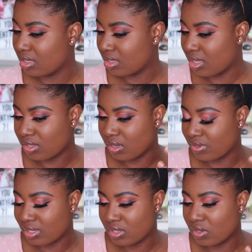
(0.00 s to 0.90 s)
So that's
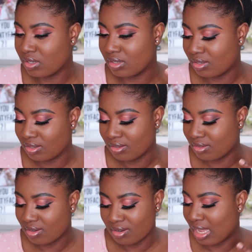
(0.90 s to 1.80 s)
obviously got
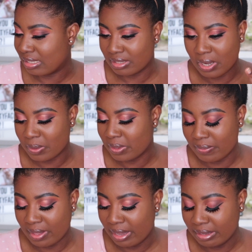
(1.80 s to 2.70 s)
nothing going
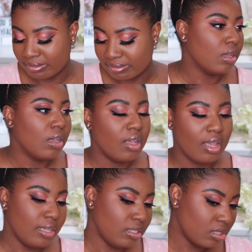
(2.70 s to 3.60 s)
on there.
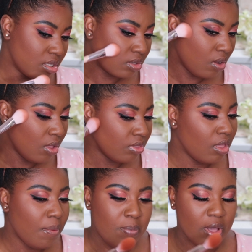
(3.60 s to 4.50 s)
It's just got
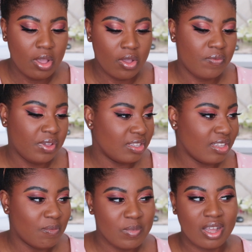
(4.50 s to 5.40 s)
the perfect
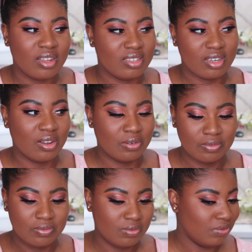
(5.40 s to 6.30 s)
amount of
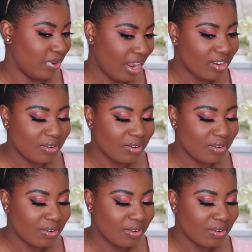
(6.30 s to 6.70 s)
red.